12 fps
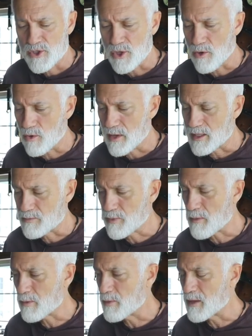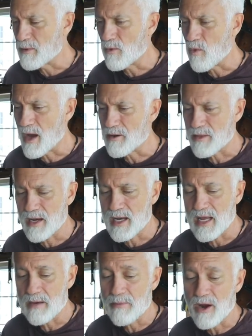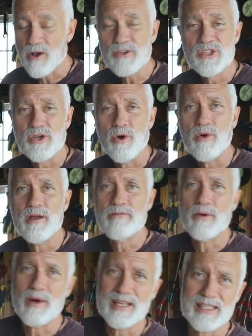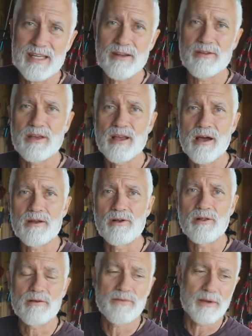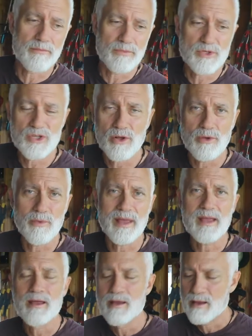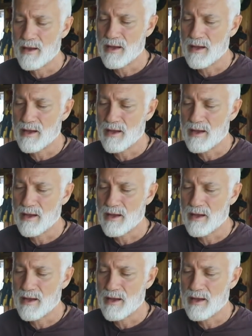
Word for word: So it's probably a bit wider than I need, but also if I want to sit near the gunwale, if I'm soloing,